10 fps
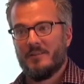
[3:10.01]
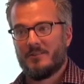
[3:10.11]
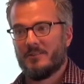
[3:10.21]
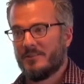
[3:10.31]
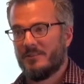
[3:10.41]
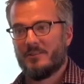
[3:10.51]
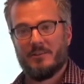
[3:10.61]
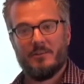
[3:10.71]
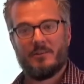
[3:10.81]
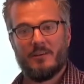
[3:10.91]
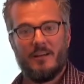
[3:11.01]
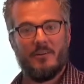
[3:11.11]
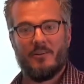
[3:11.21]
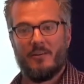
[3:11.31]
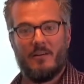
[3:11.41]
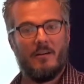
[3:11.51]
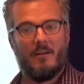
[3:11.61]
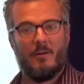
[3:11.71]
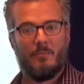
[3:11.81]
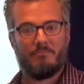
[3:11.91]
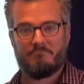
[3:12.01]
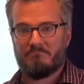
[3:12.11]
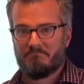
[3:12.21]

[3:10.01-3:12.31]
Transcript: So essentially, you can enter um,